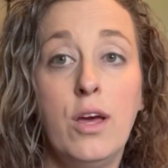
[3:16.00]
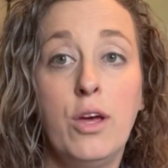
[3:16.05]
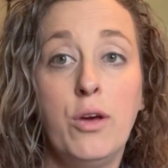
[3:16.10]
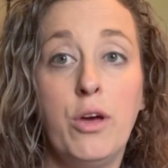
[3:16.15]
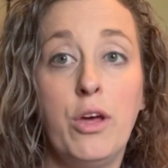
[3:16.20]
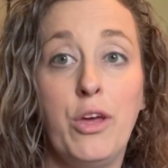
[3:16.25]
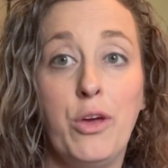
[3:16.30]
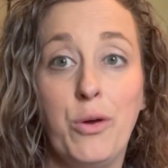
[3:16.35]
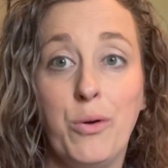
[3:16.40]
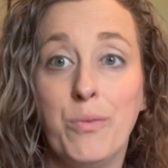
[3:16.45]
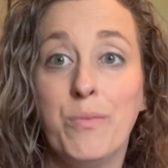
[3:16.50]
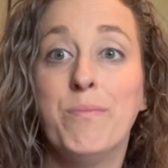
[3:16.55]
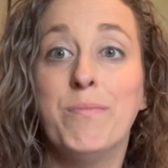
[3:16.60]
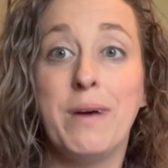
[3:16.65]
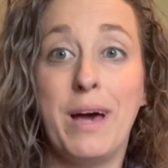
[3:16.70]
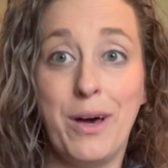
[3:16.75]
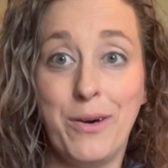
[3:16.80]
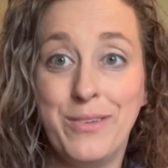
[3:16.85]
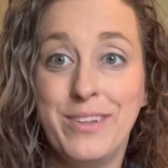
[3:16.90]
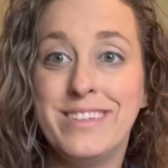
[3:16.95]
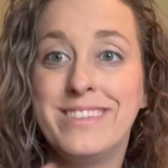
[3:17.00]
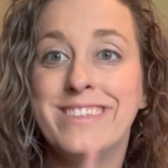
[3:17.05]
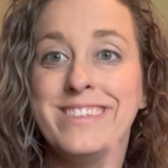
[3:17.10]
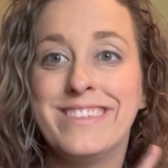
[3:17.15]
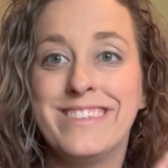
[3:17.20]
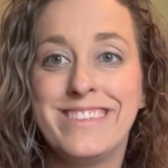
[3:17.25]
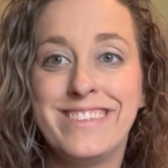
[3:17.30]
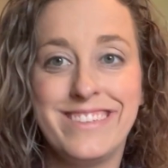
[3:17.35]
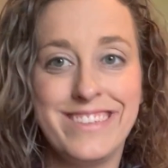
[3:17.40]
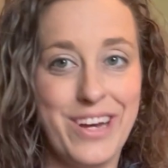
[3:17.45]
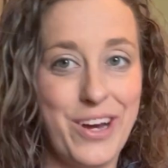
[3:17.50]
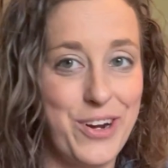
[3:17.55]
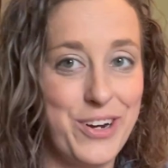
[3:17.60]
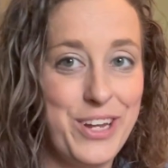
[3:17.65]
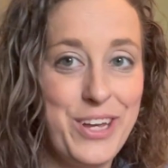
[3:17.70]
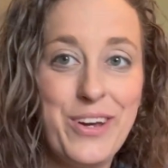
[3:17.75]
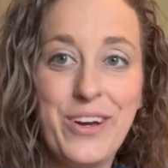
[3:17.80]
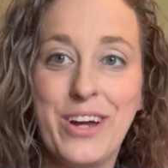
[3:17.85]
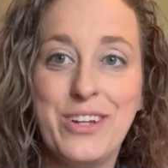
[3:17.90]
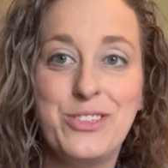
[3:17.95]
my oldest is already
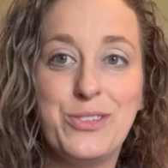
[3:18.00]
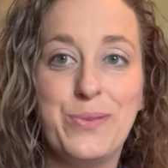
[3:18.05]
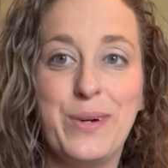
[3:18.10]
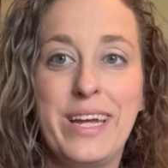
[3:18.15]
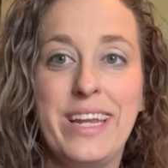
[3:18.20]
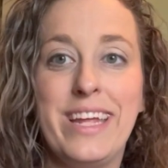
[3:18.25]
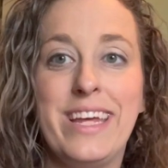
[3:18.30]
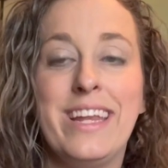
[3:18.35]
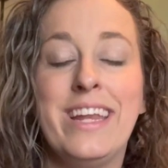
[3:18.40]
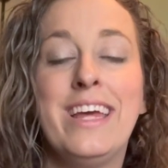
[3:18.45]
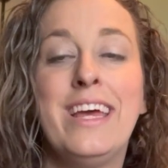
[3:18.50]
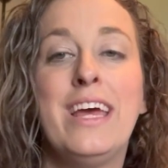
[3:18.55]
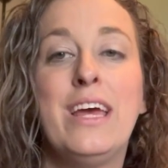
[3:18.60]
graduated,